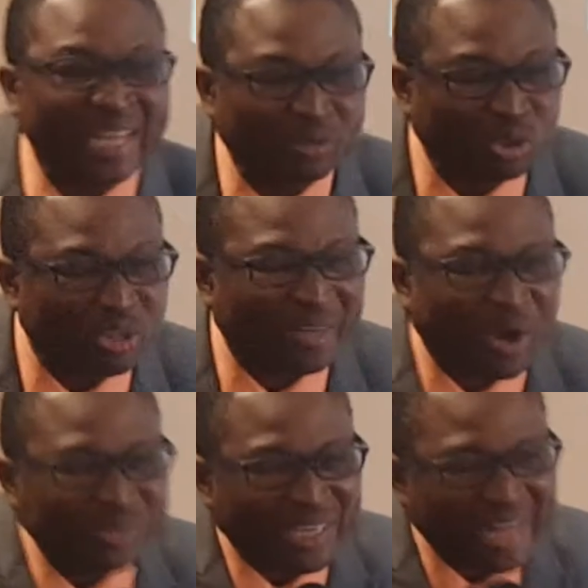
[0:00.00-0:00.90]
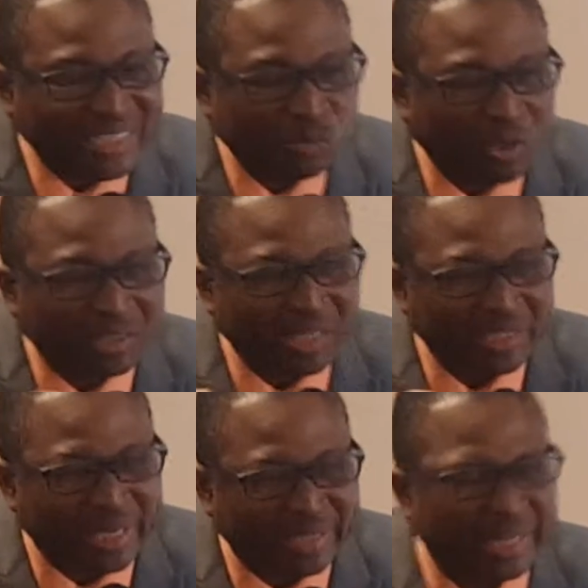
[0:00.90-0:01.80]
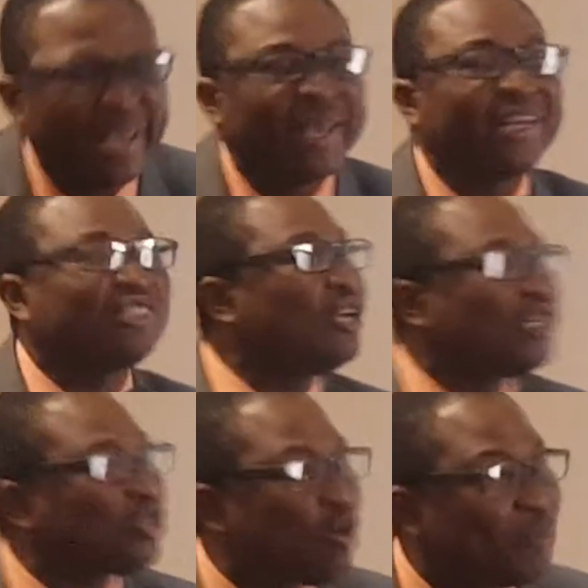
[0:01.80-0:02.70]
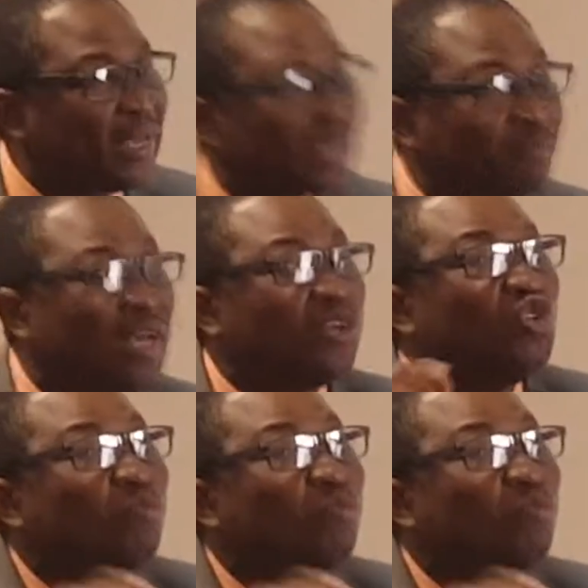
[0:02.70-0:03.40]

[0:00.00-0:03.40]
take note, underline the word diligently. It's not just obey him, you